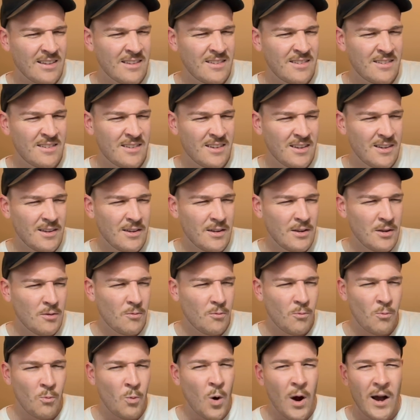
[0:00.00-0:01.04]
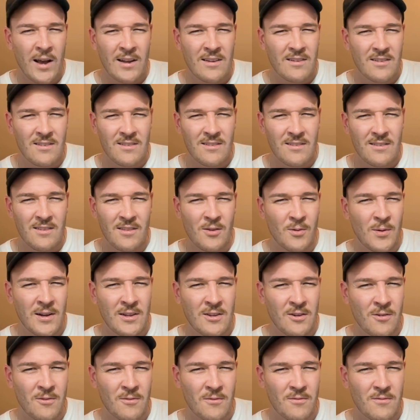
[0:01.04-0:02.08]
is white, so I
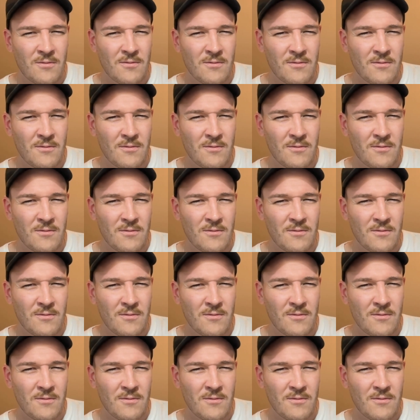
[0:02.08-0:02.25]
don't